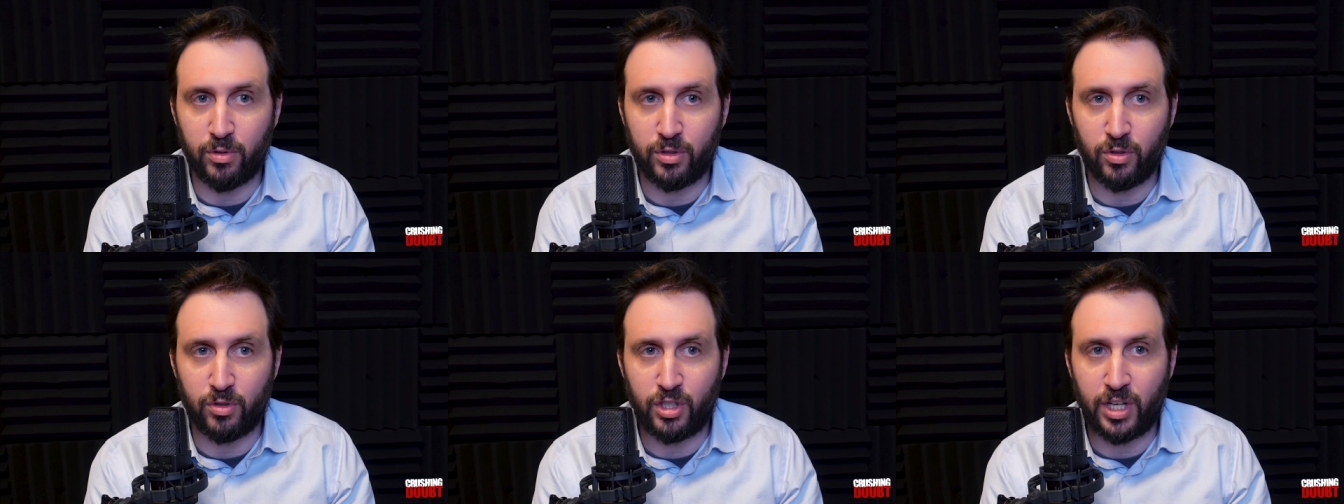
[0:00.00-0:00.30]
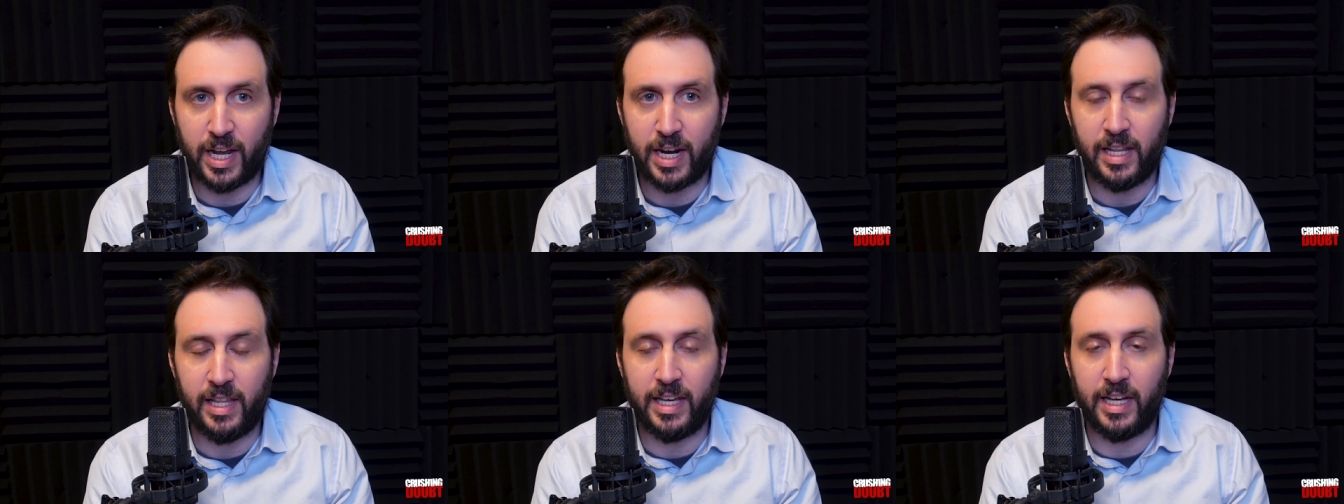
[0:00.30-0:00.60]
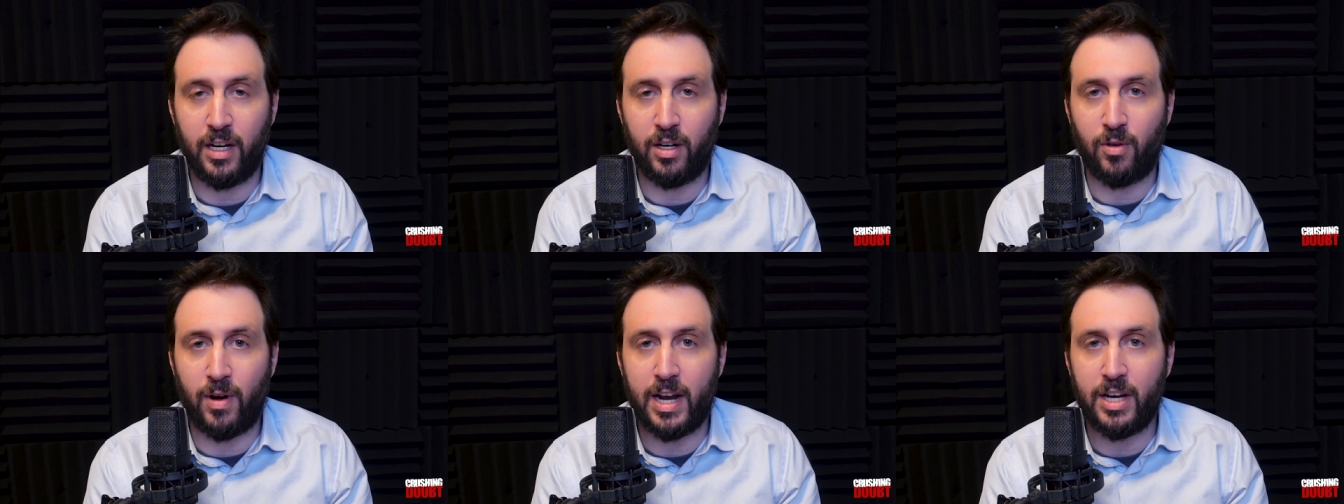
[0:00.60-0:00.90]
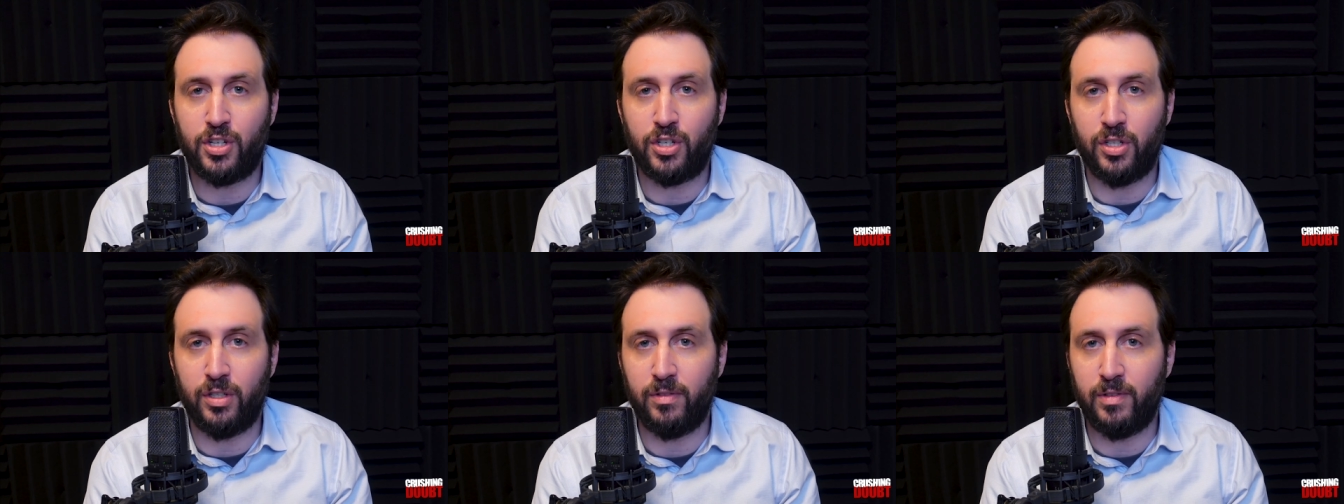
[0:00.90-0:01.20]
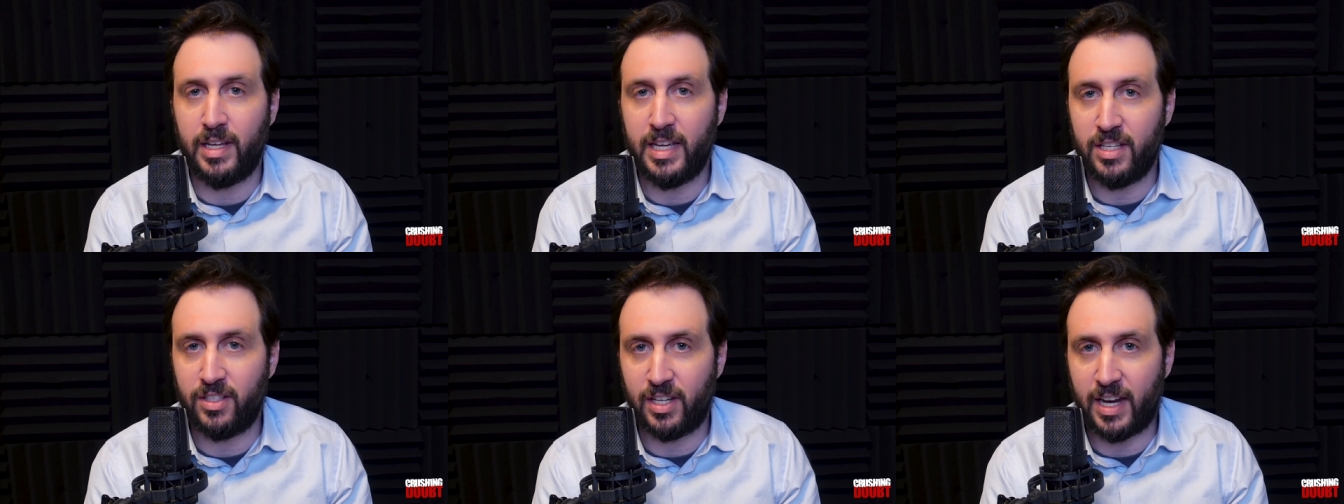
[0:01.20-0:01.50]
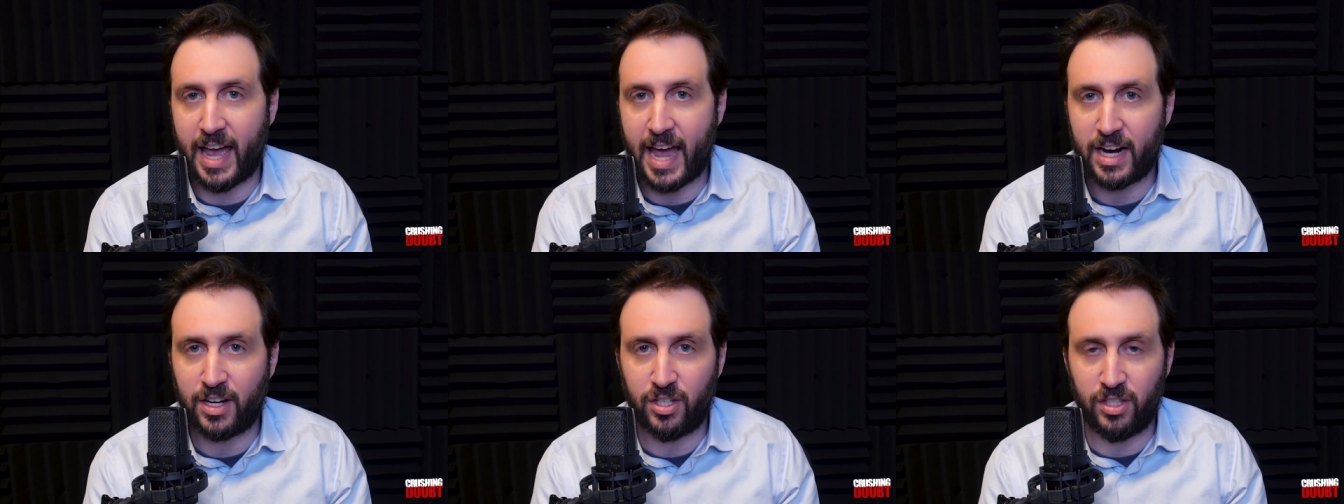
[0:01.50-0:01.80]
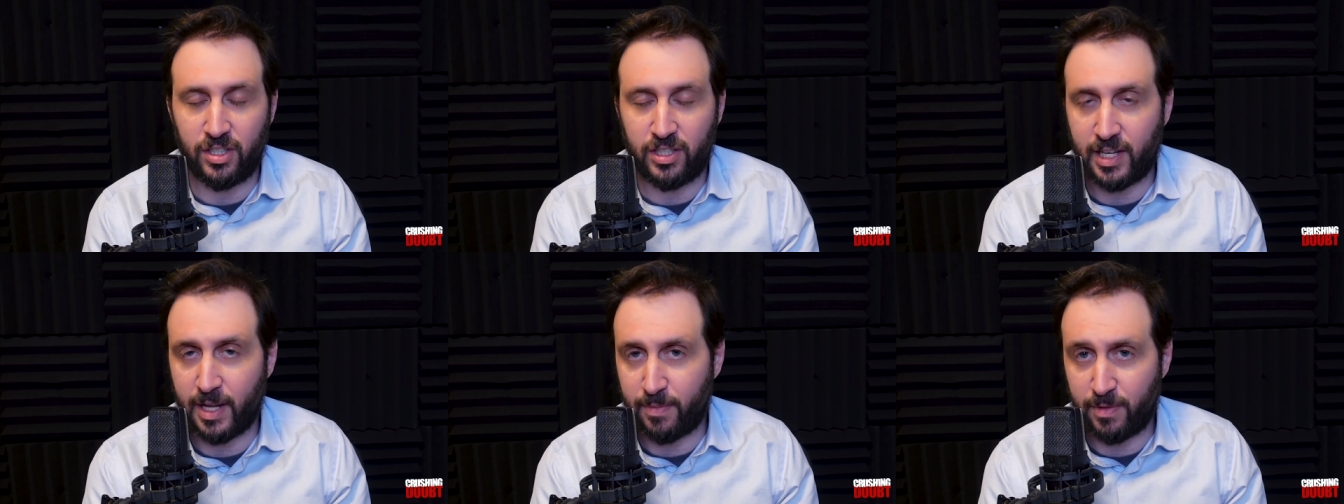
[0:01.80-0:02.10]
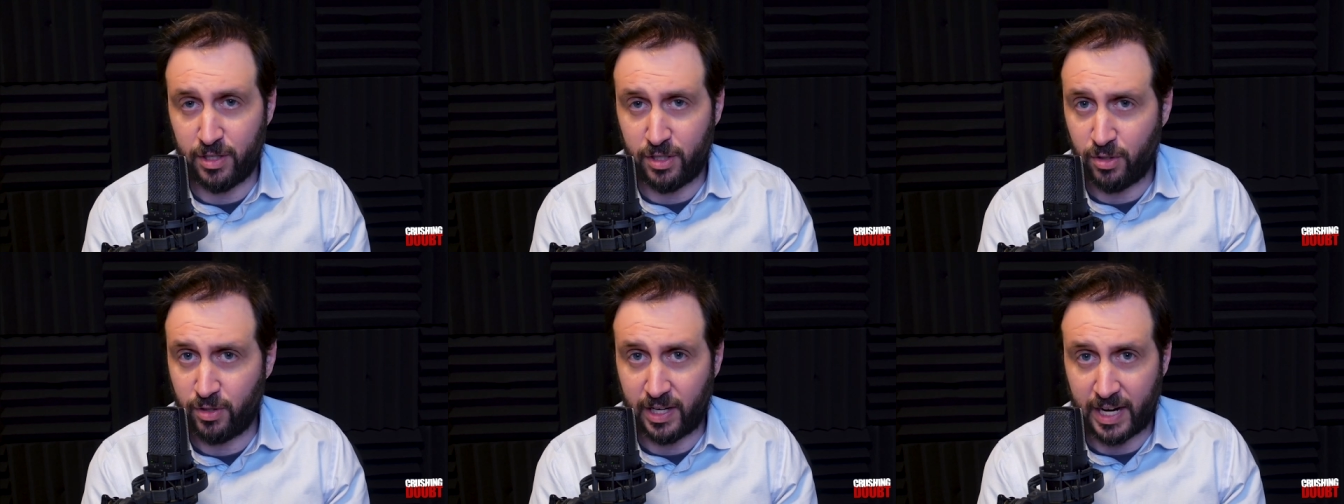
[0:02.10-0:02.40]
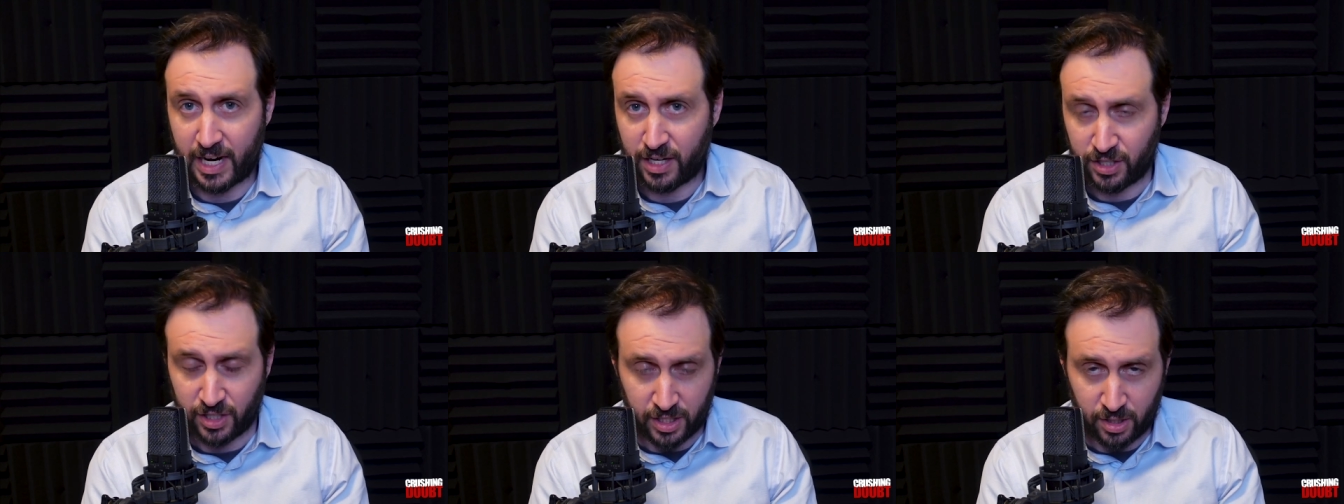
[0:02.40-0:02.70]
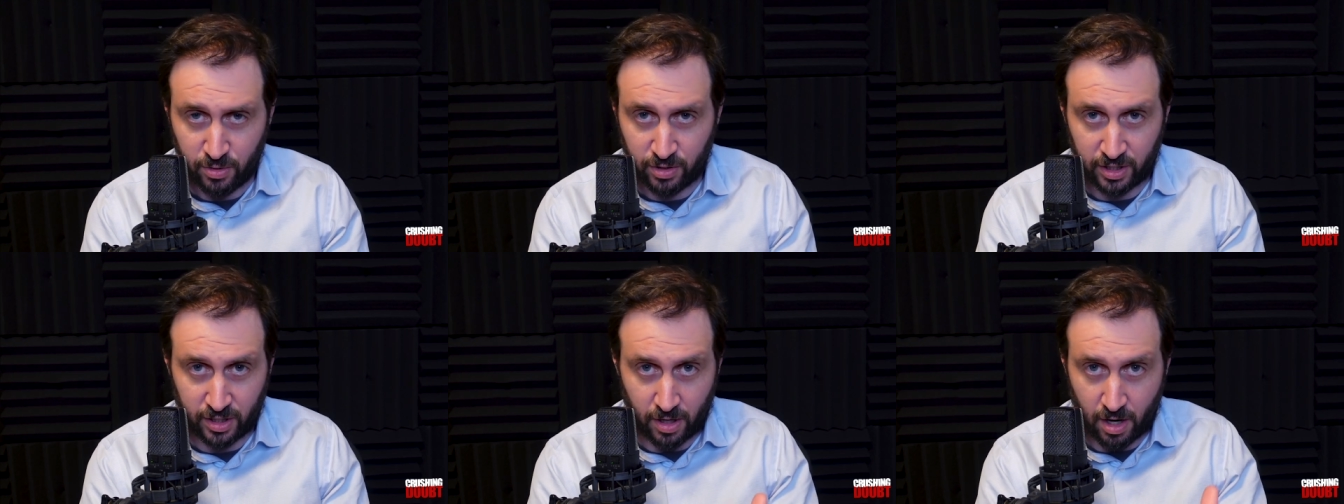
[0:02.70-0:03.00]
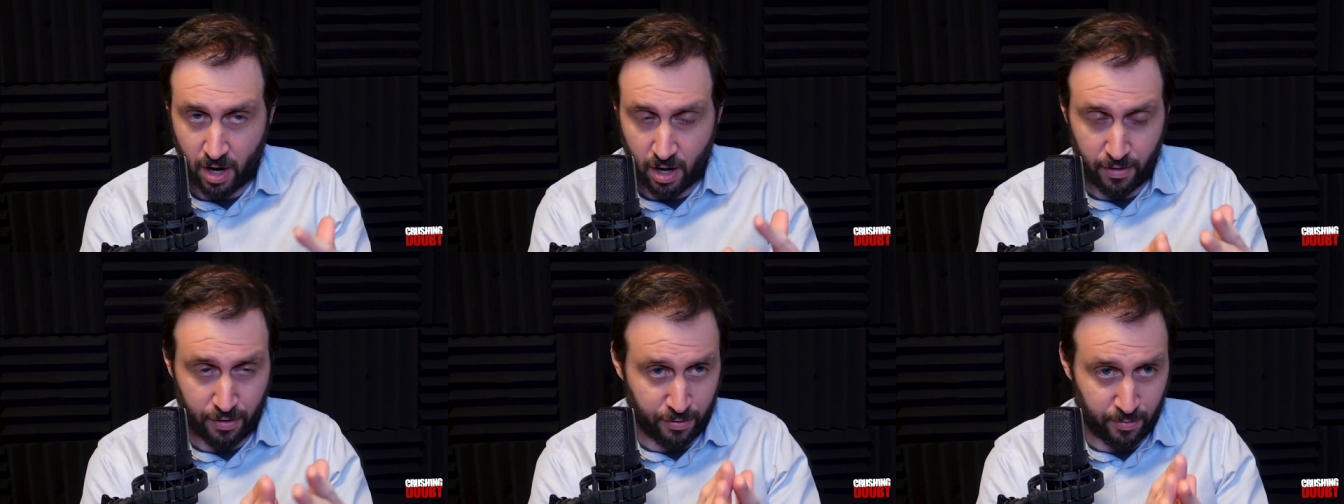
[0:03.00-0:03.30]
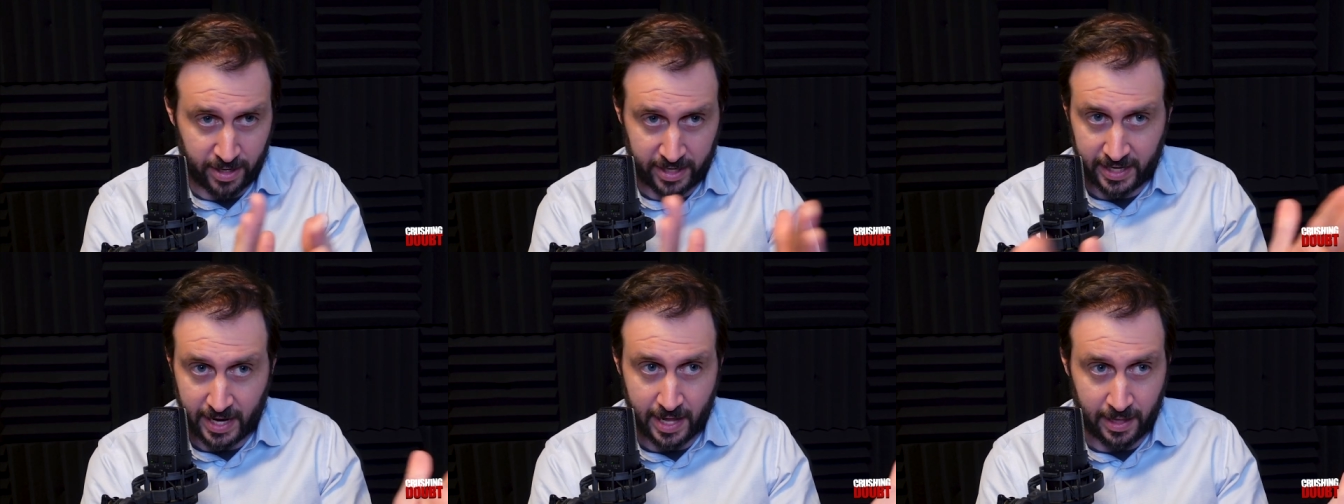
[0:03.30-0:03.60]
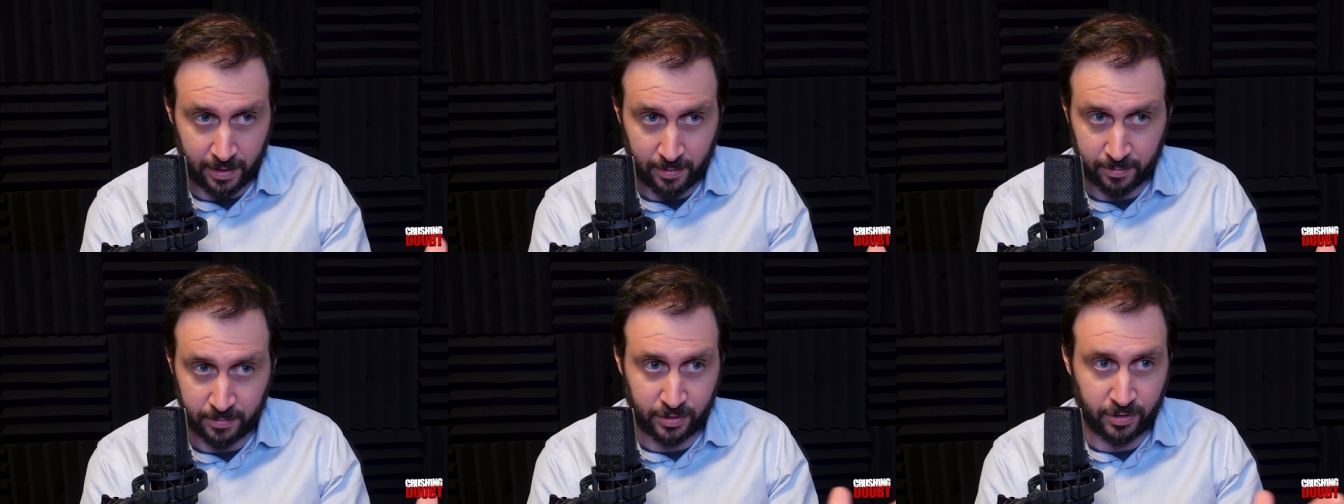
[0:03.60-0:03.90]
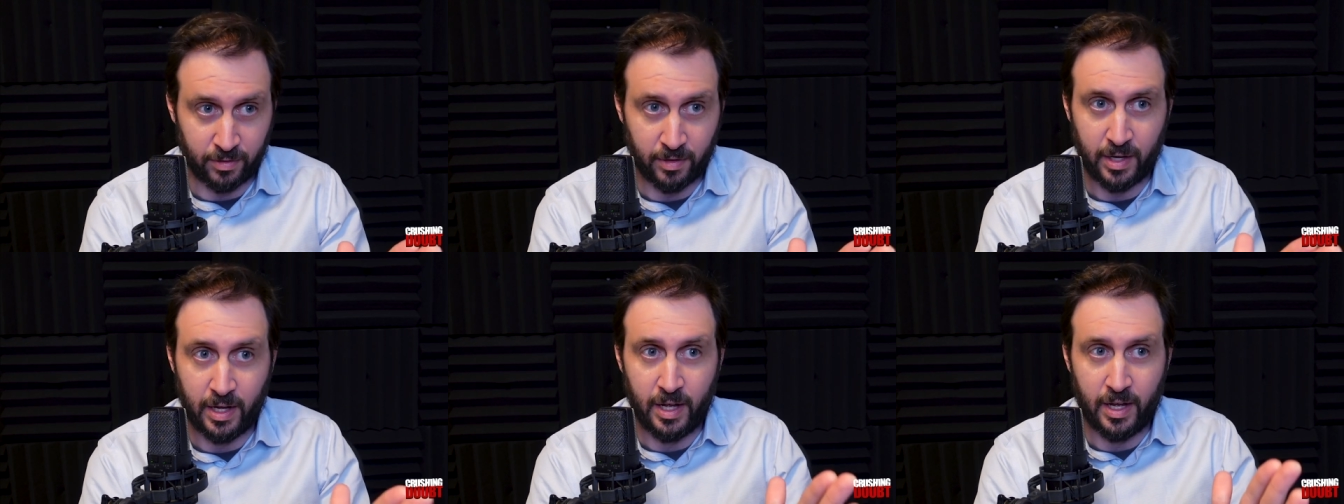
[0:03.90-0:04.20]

So channeling aggression is an action step that you can actually use in all three columns.